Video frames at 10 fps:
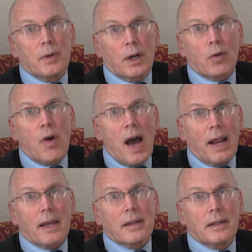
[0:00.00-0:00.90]

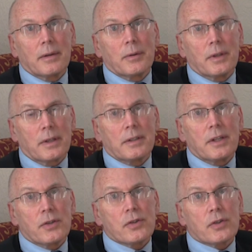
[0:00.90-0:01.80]
necrotic. The
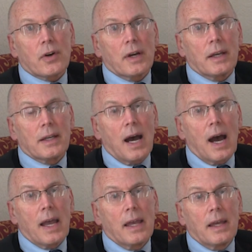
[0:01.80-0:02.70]
tissue started to
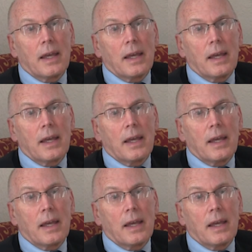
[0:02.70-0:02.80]
die.